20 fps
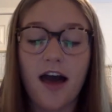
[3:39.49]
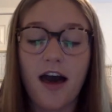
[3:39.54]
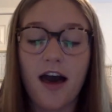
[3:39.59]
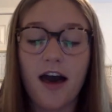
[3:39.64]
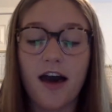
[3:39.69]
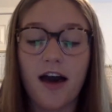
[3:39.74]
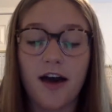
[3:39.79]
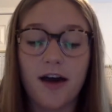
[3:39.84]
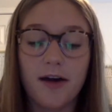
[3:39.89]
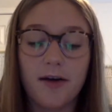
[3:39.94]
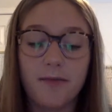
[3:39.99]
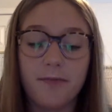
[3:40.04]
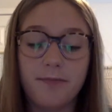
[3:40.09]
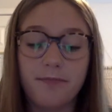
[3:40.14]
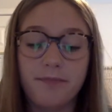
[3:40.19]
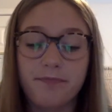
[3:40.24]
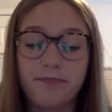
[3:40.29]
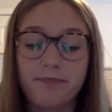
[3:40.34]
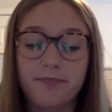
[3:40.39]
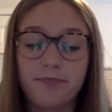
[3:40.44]
Um,
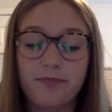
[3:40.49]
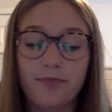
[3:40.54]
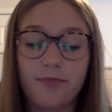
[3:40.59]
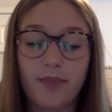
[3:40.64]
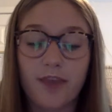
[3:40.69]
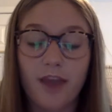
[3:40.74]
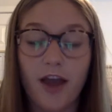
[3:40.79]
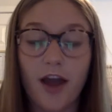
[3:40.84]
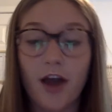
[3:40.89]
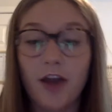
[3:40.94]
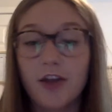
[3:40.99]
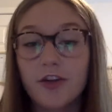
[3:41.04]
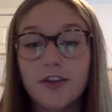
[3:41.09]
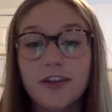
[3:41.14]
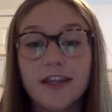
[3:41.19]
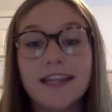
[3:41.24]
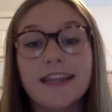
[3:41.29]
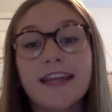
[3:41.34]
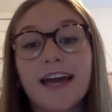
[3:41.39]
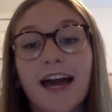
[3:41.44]
other
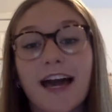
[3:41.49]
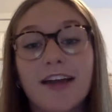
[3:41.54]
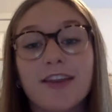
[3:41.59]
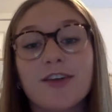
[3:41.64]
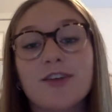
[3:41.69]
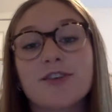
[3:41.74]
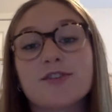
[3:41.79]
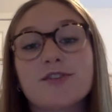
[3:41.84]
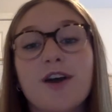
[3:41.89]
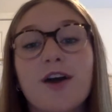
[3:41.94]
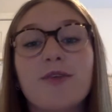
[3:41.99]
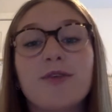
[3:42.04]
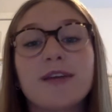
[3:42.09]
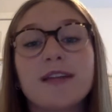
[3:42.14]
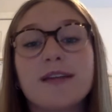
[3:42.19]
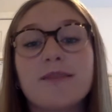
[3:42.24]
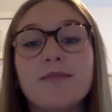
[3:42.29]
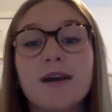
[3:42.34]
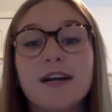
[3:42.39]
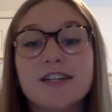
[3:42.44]
than that, there's not
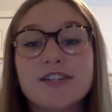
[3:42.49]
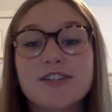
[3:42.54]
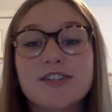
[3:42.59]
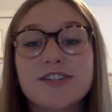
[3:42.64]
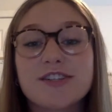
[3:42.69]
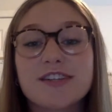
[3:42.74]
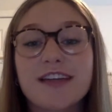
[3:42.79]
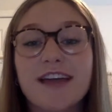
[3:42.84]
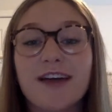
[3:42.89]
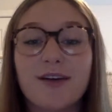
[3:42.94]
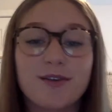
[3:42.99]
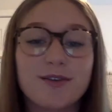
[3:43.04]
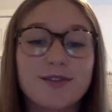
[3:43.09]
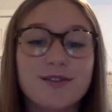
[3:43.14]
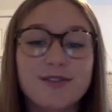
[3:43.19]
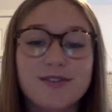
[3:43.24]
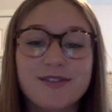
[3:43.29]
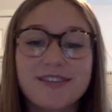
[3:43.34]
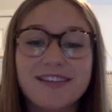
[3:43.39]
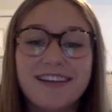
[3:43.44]
really much
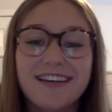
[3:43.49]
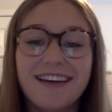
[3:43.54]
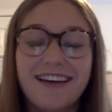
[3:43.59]
else